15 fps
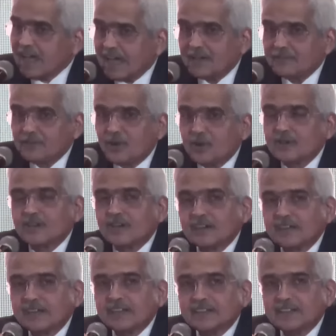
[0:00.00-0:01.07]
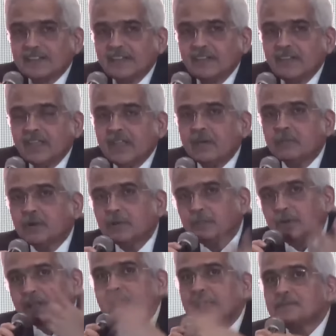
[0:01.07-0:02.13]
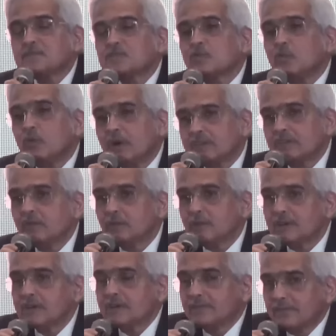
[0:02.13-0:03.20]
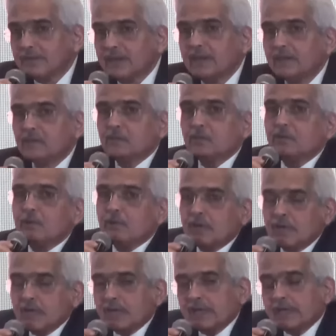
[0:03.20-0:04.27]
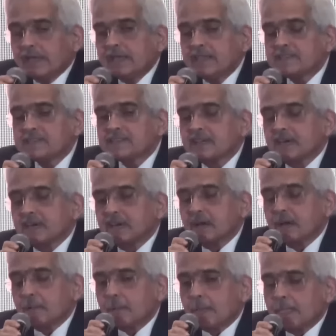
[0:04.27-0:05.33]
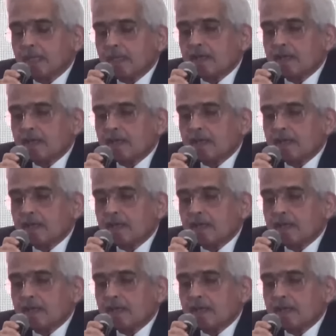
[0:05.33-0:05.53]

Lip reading: I have not heard anything, but perhaps what you are referring to is the